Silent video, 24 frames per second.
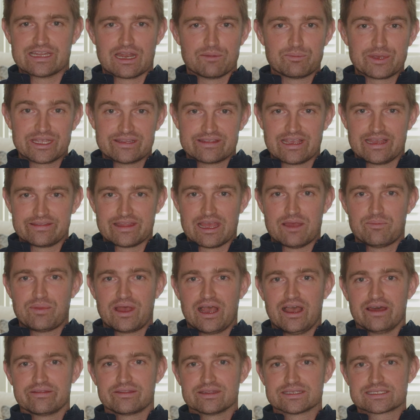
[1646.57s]
And I've been down that
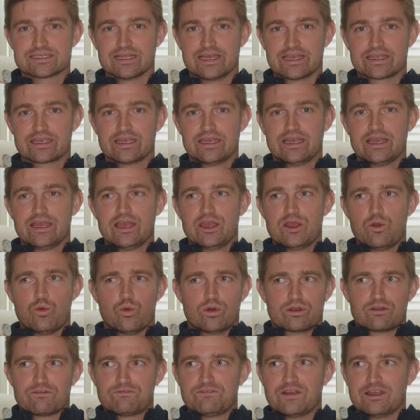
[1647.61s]
path. It's like,
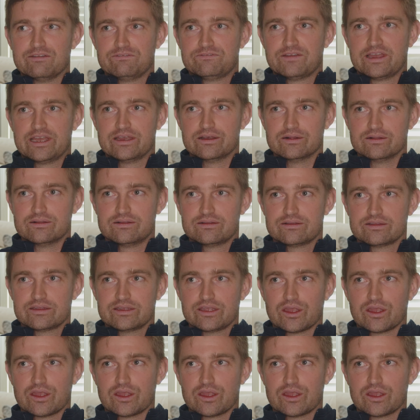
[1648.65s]
what if I fail?